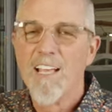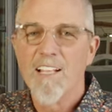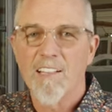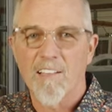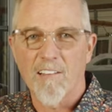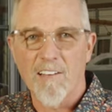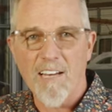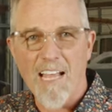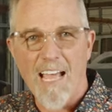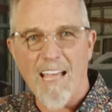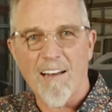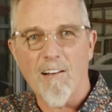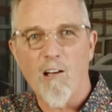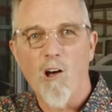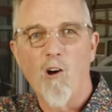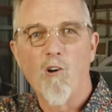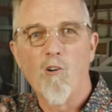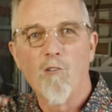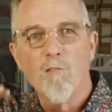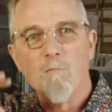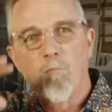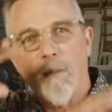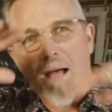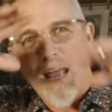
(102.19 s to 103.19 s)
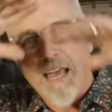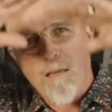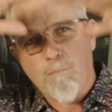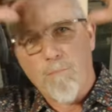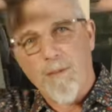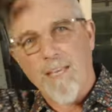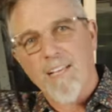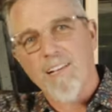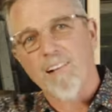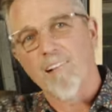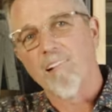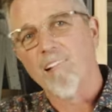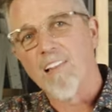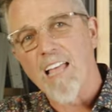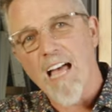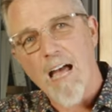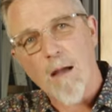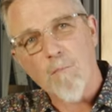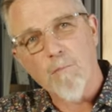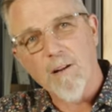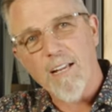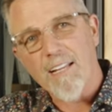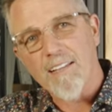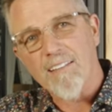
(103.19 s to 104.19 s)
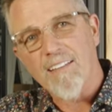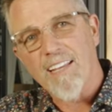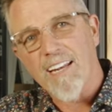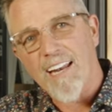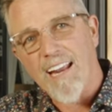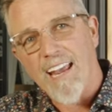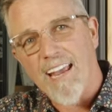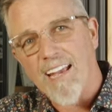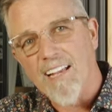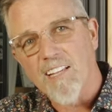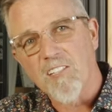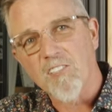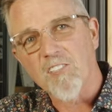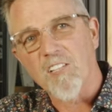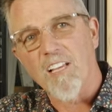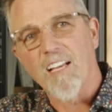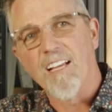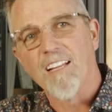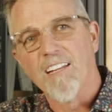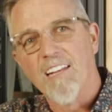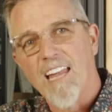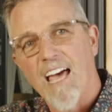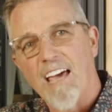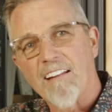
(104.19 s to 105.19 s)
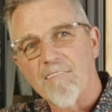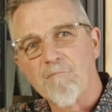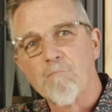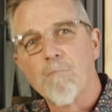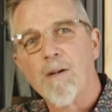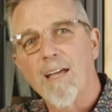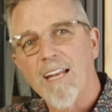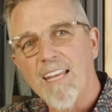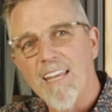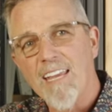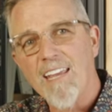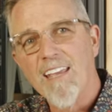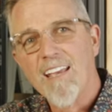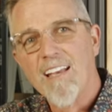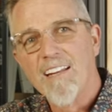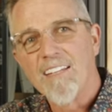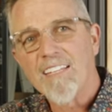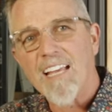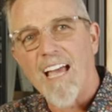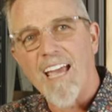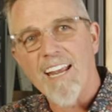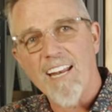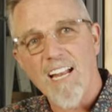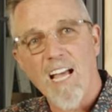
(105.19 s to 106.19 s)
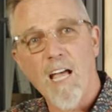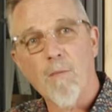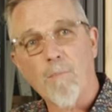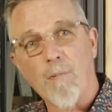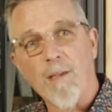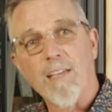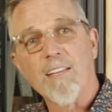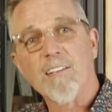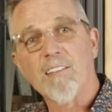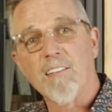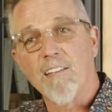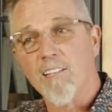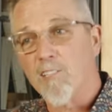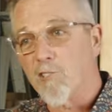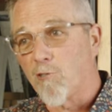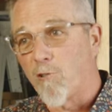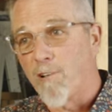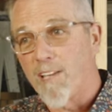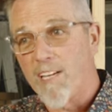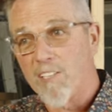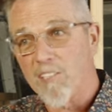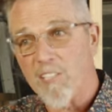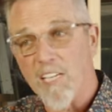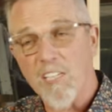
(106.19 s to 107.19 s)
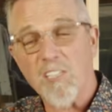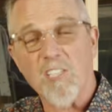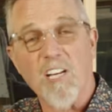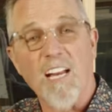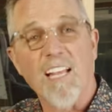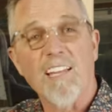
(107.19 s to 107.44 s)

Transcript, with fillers: they're not owned by a big conglomerate that has a lot of money tied up into this organization,